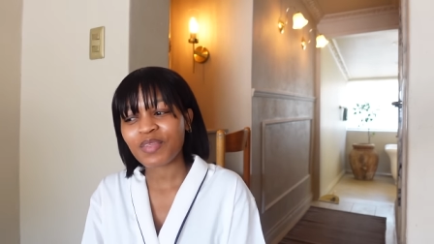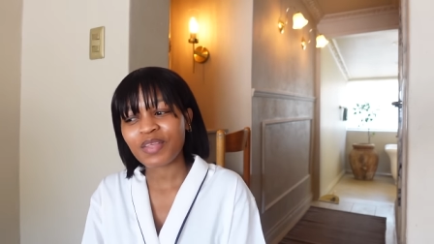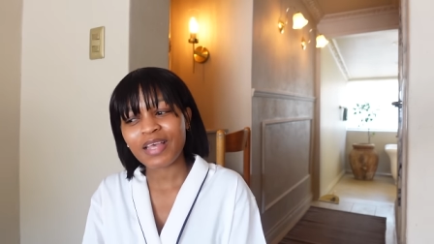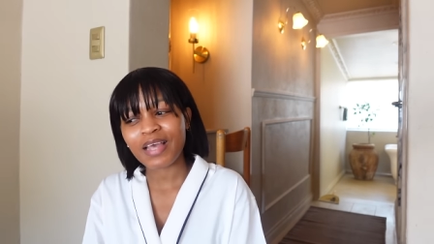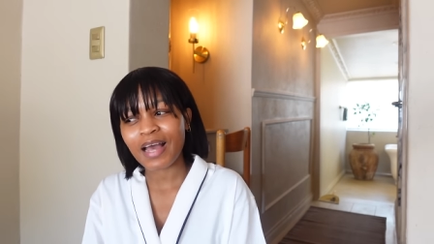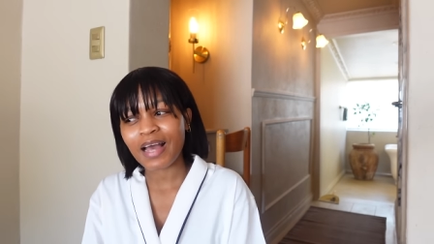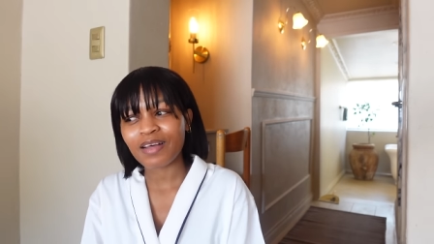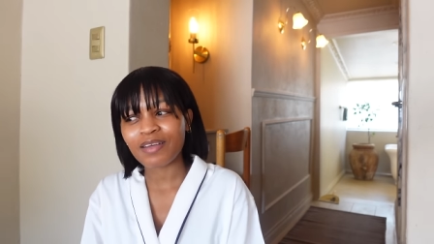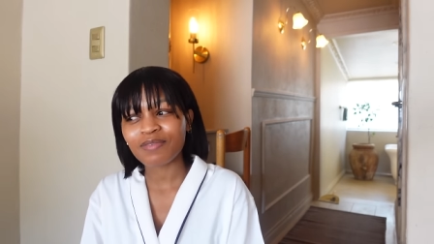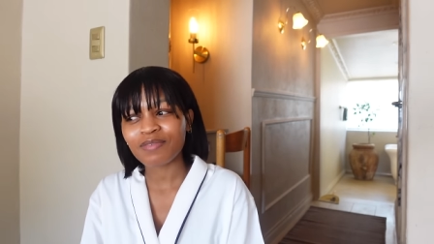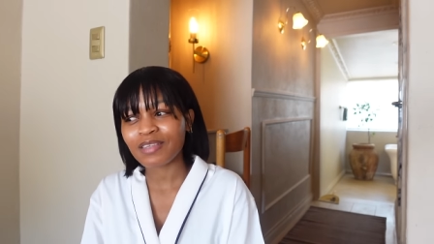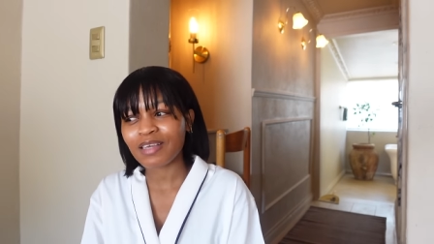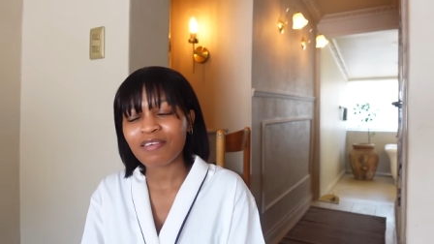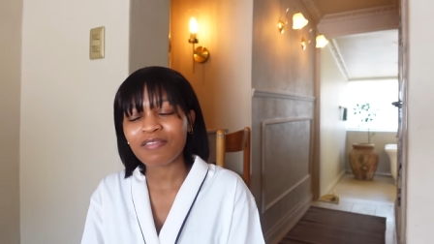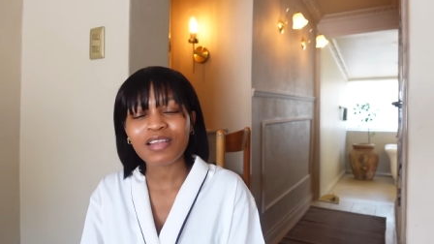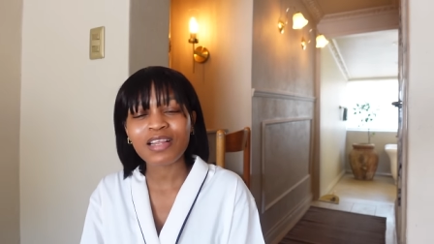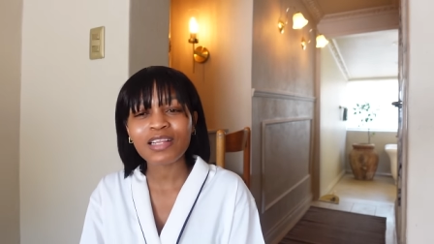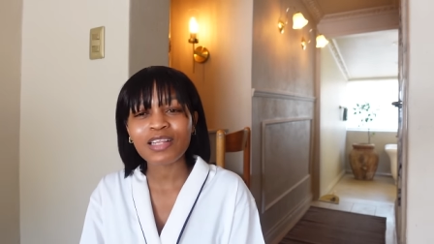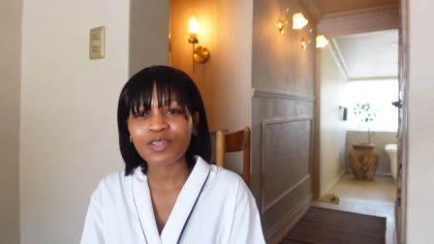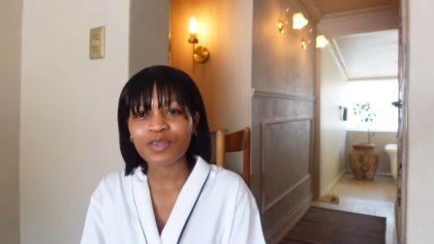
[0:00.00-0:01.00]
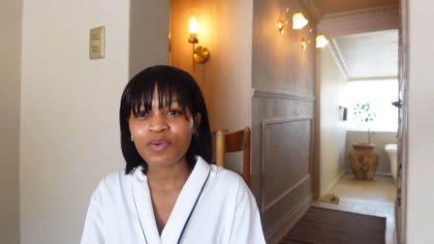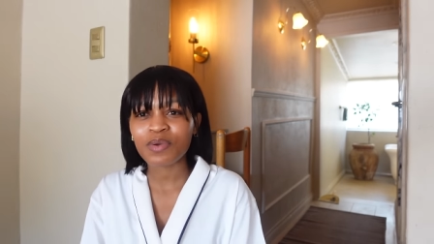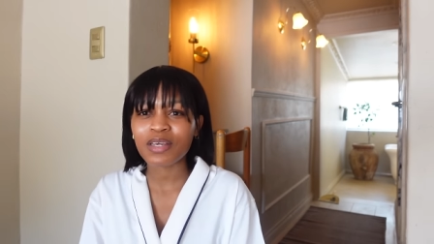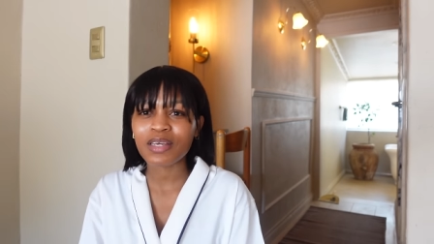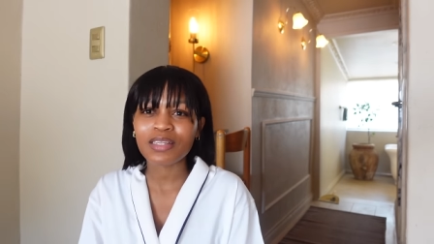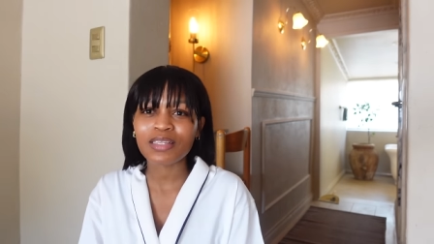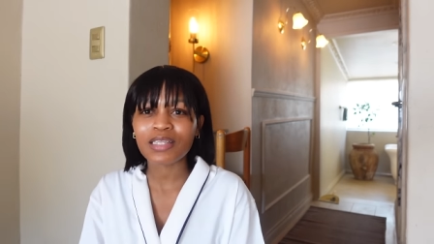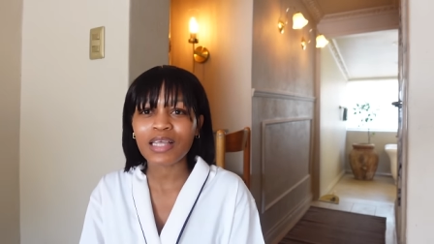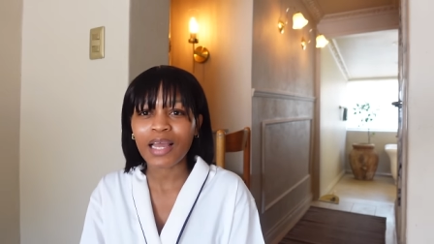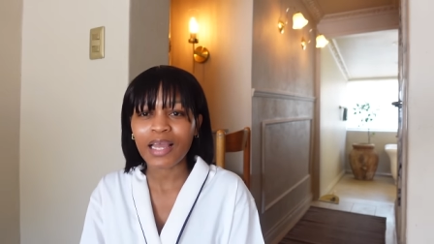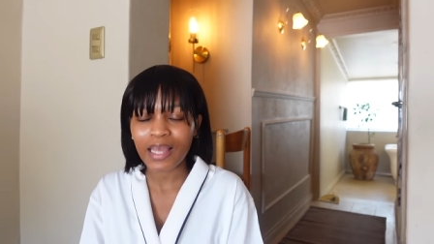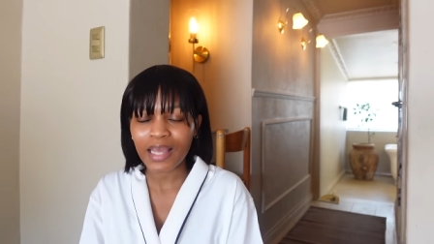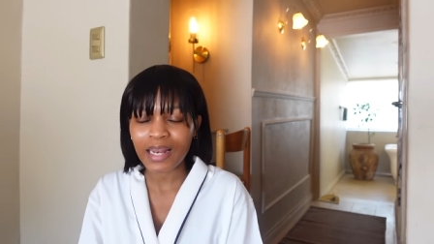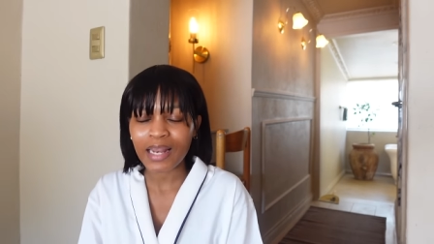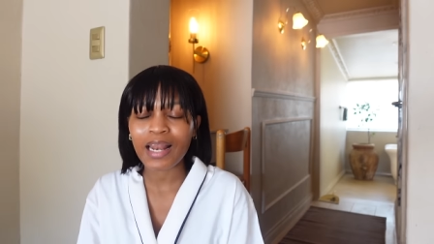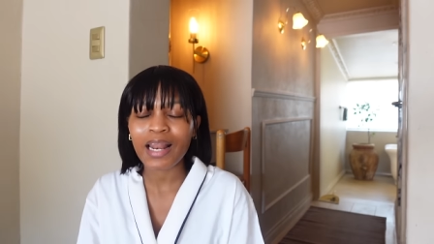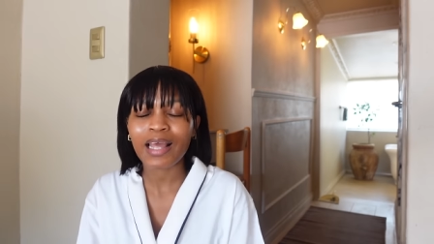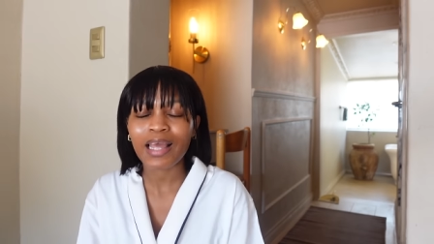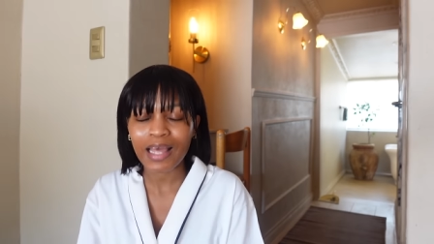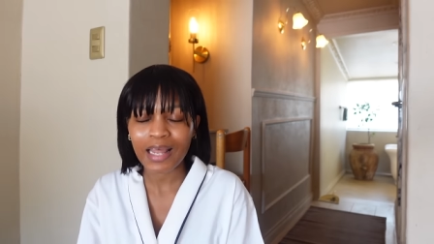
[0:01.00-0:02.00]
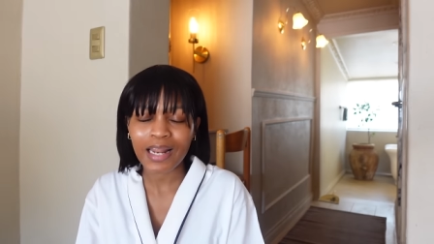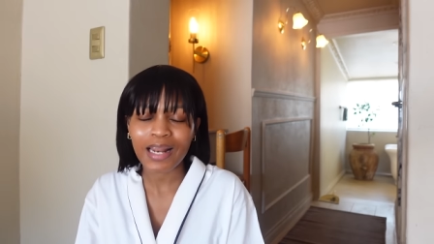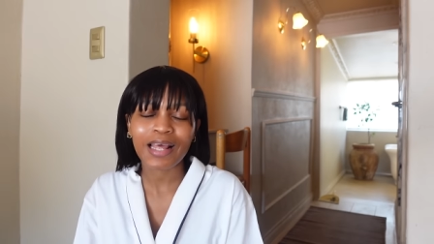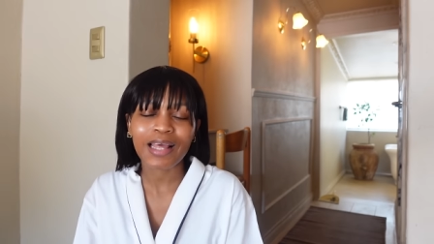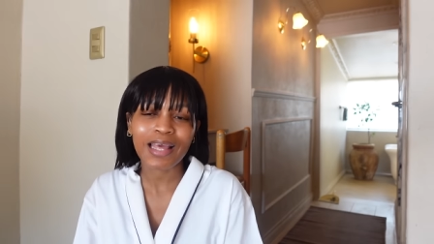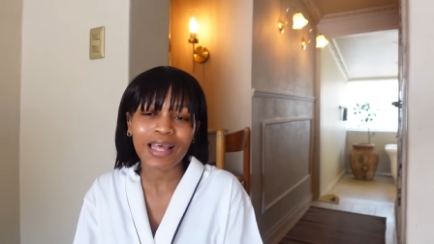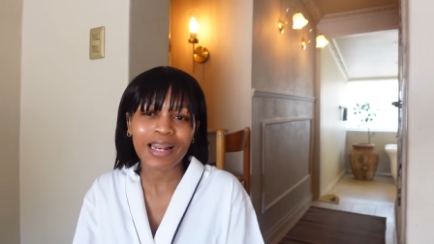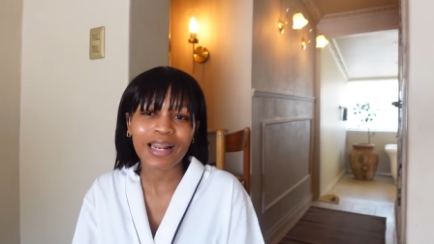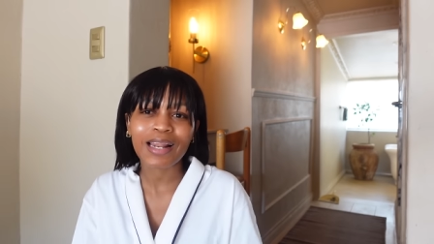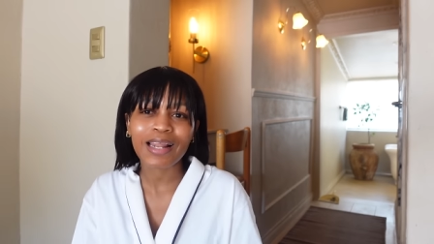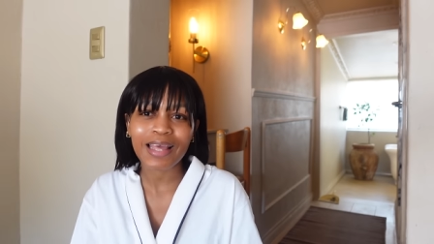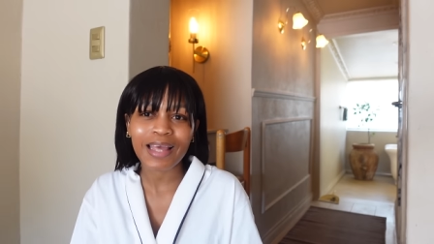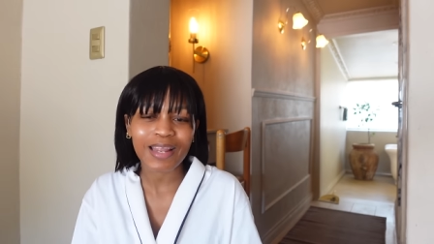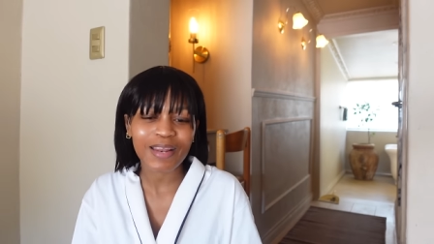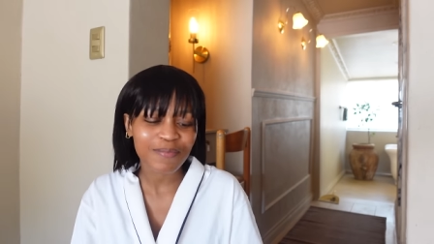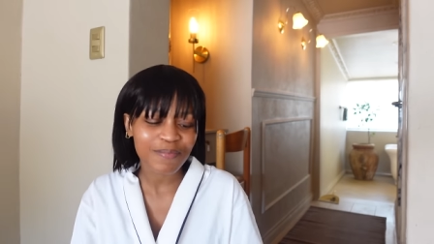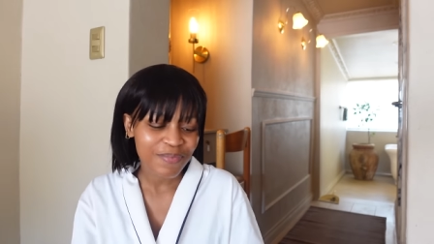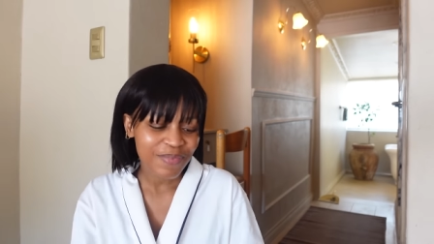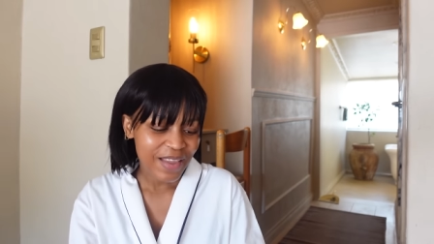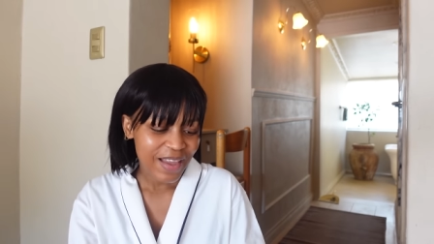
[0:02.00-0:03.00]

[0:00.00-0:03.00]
yeah definitely doing it again and again and again and again